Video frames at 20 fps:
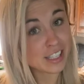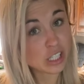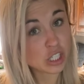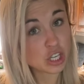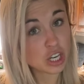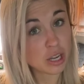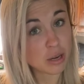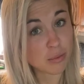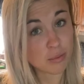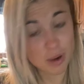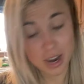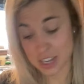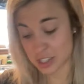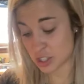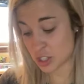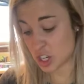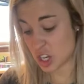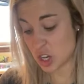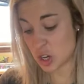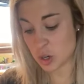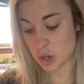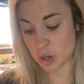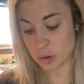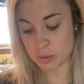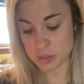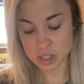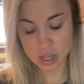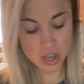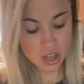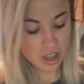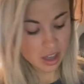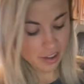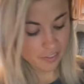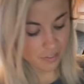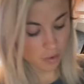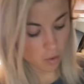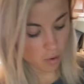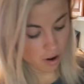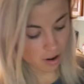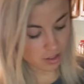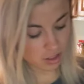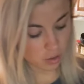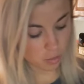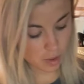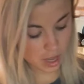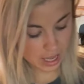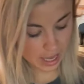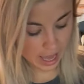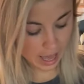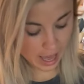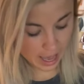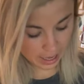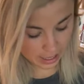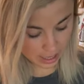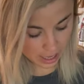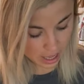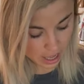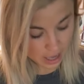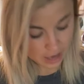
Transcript: chicken breast cubes for the week ahead.